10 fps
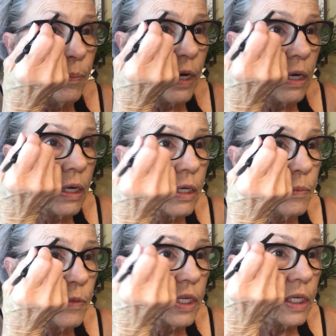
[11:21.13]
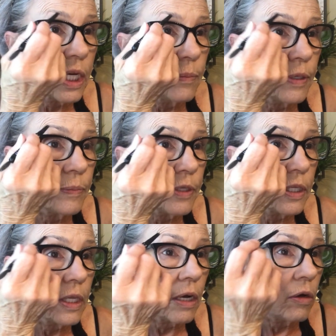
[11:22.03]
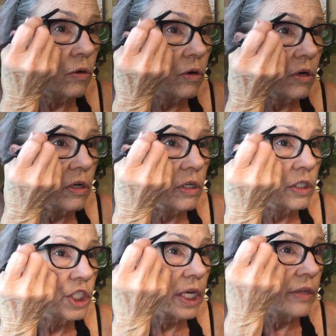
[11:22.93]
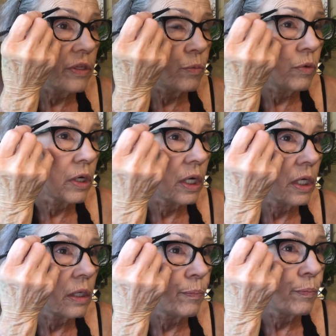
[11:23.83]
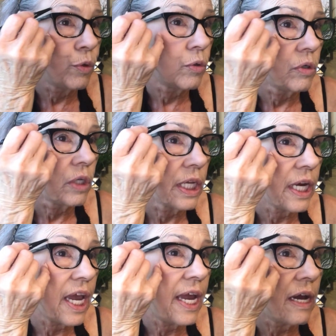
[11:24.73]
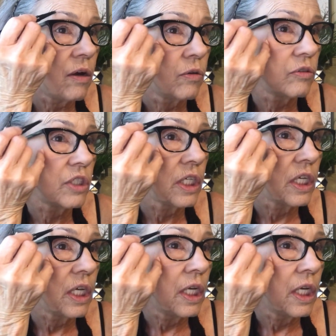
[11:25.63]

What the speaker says: Bottom, going to come up to the arch, and then we're going to pull it out.